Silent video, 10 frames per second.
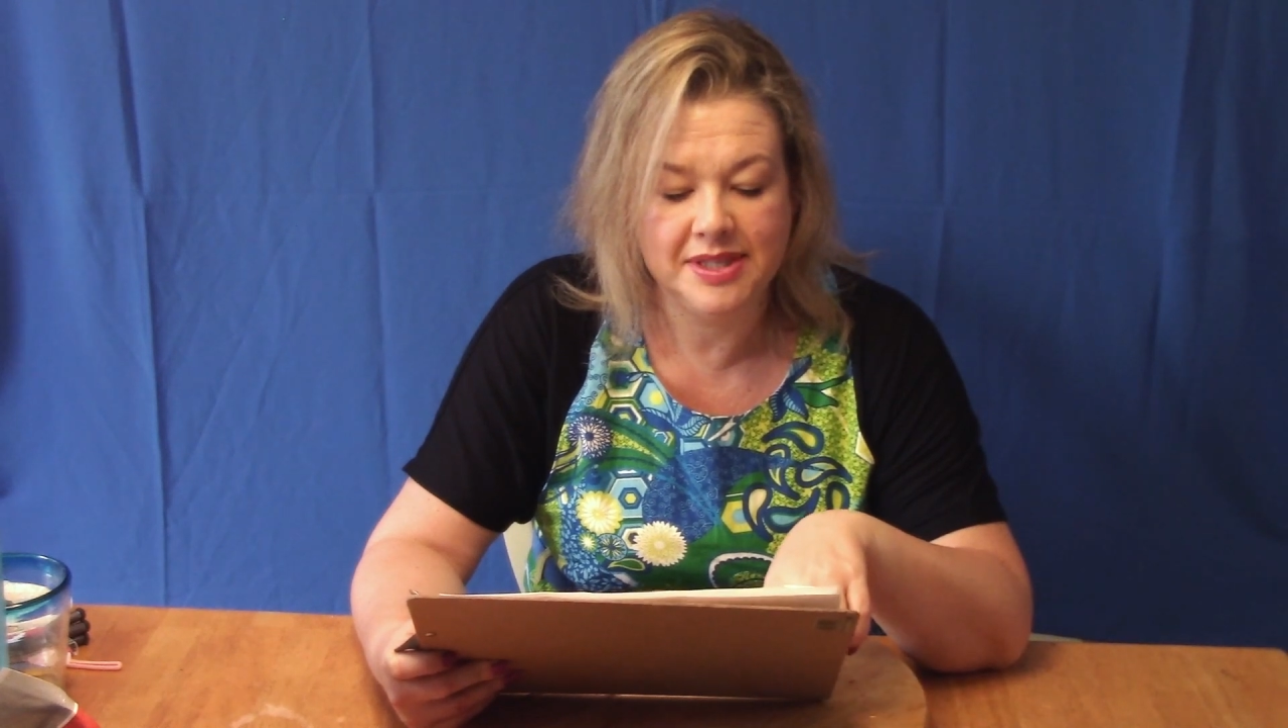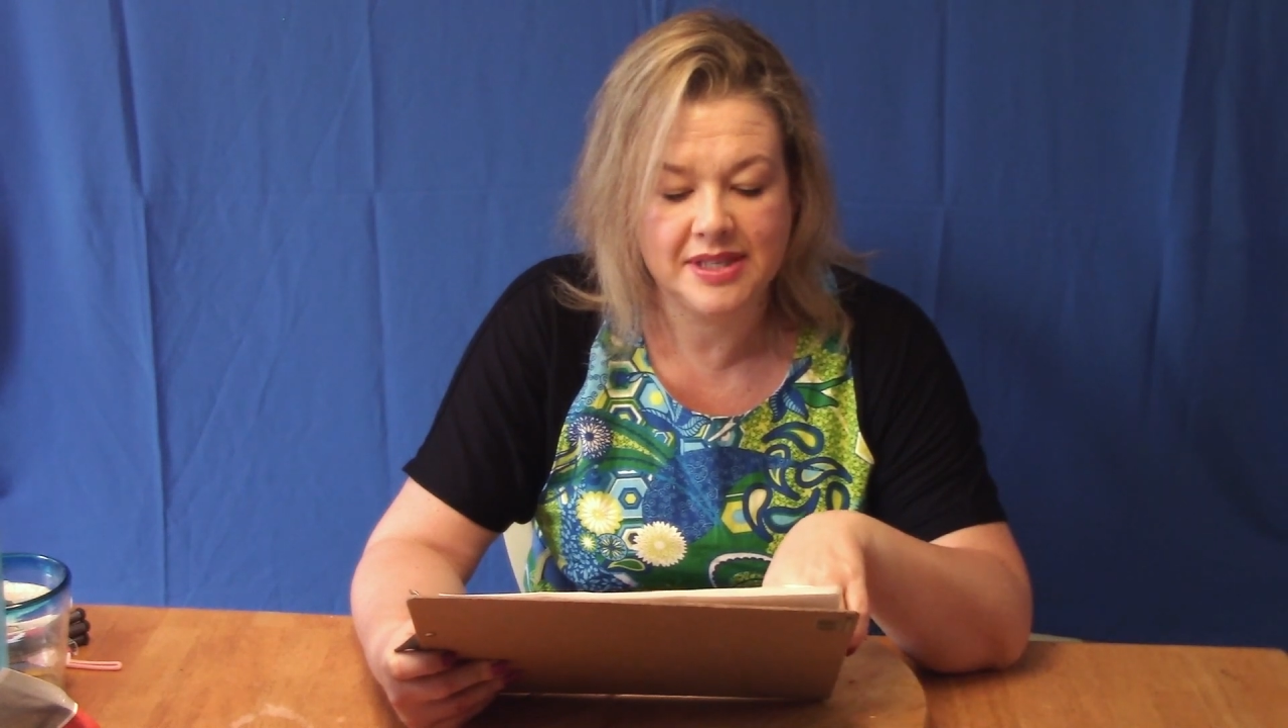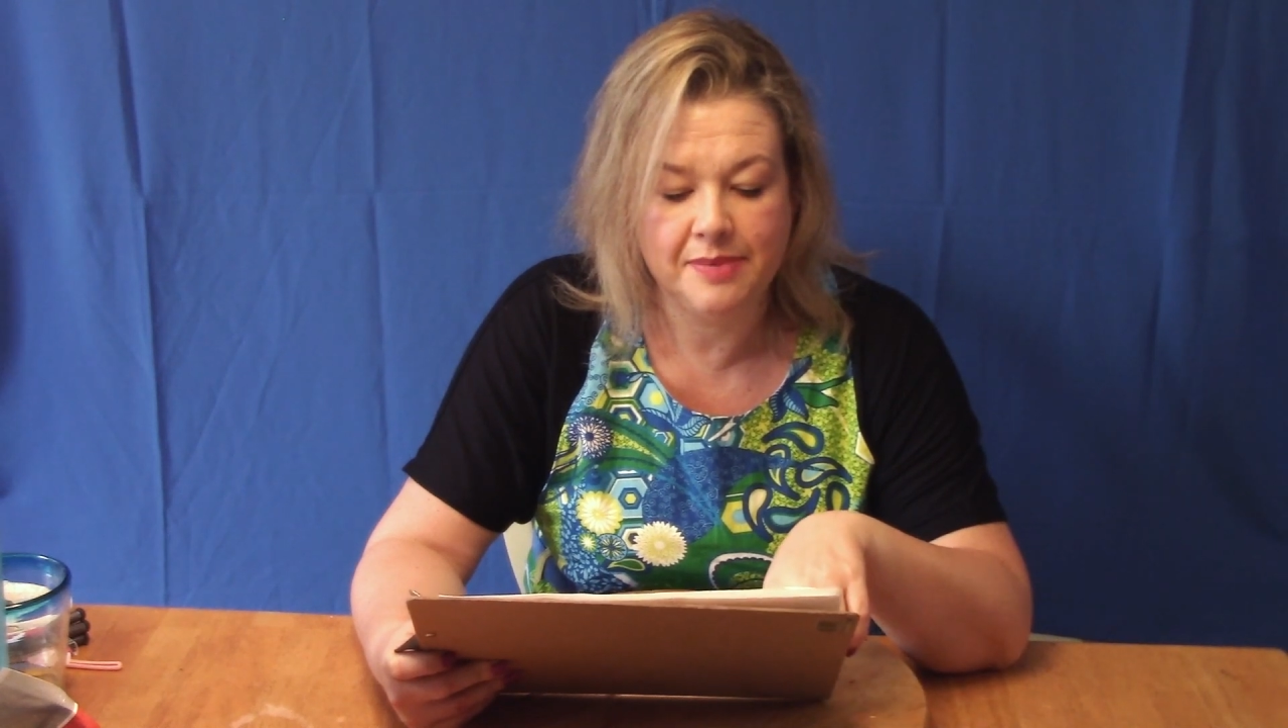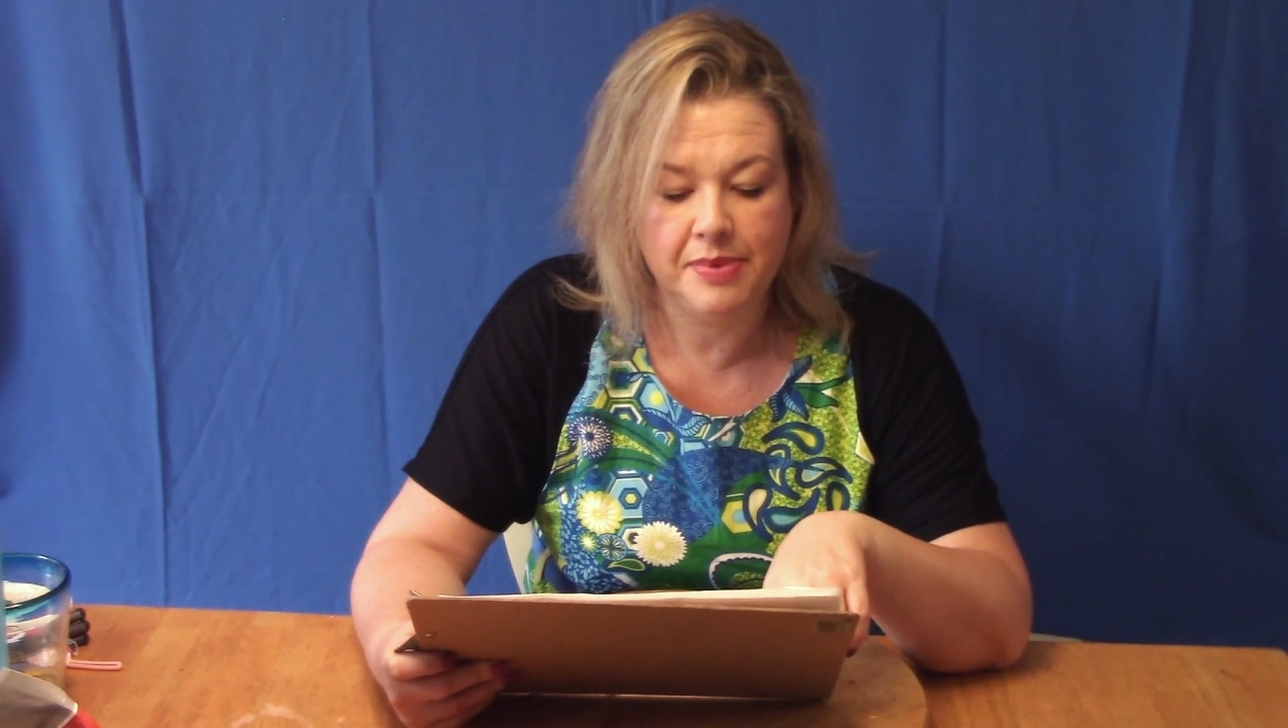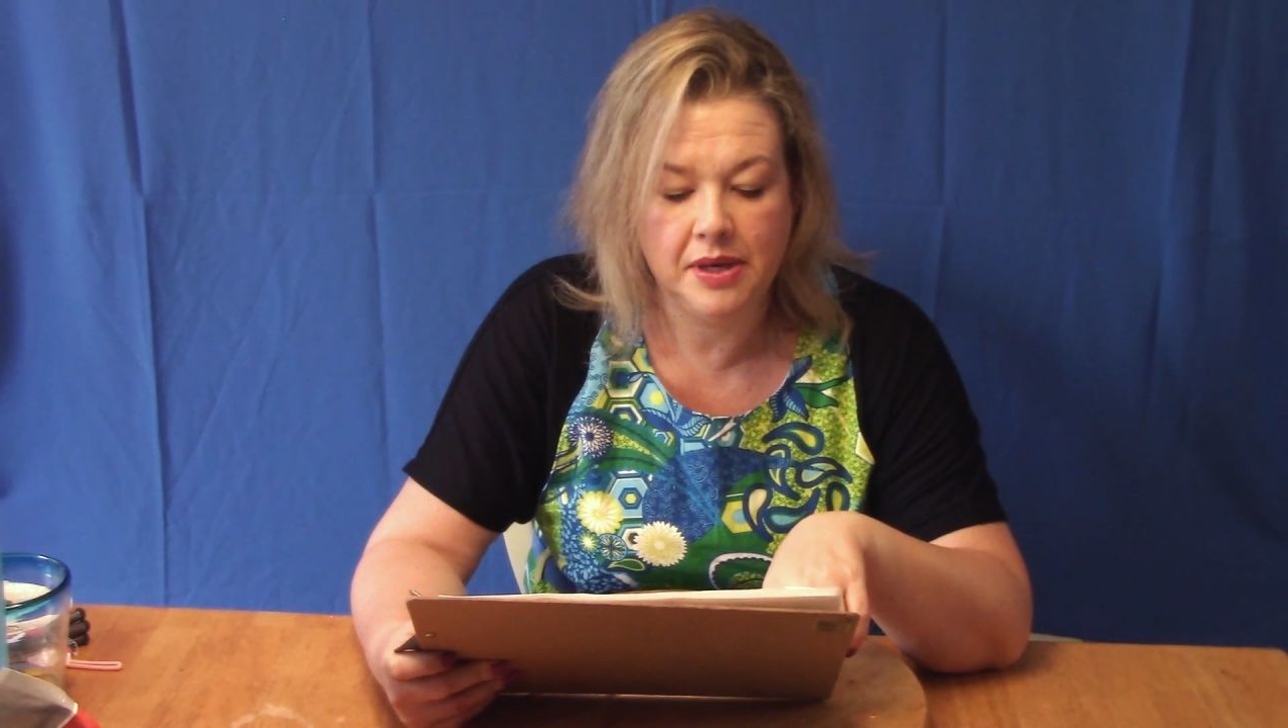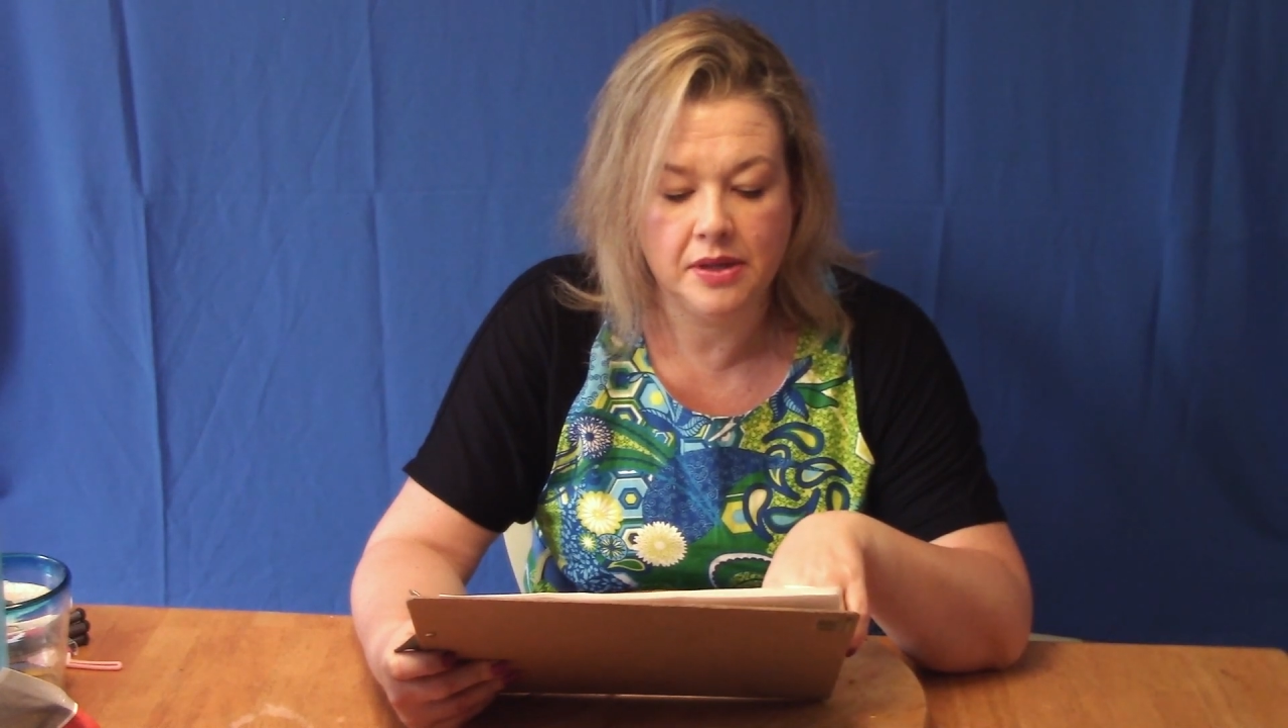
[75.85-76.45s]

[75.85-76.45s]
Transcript: skipping